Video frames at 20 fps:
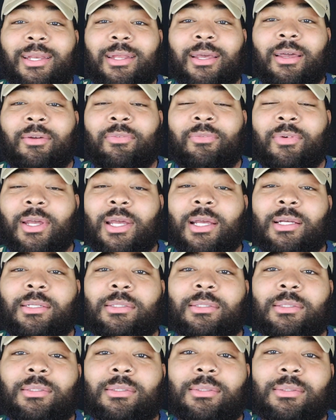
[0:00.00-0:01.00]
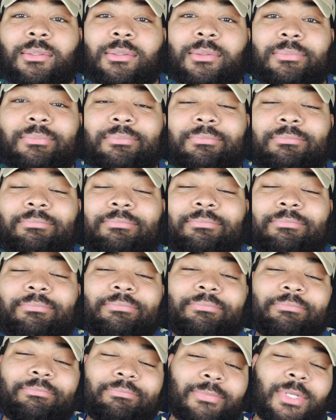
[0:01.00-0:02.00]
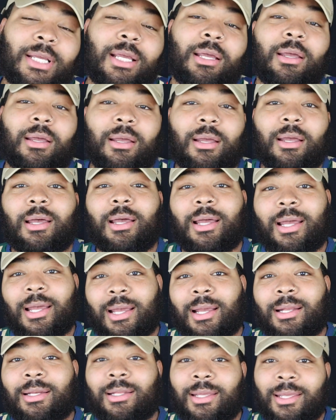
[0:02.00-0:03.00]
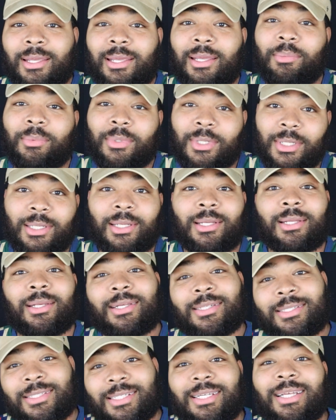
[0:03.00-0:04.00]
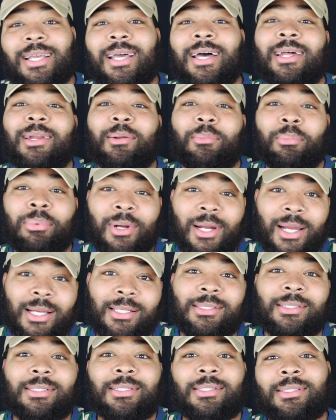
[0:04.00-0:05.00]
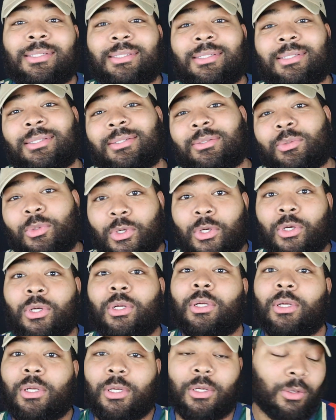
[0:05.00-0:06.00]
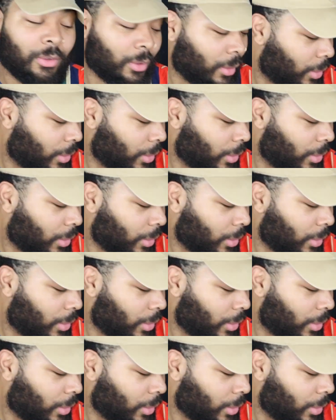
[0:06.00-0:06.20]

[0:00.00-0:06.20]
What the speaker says: fashion, I had to keep looking to see how the prices were gonna go.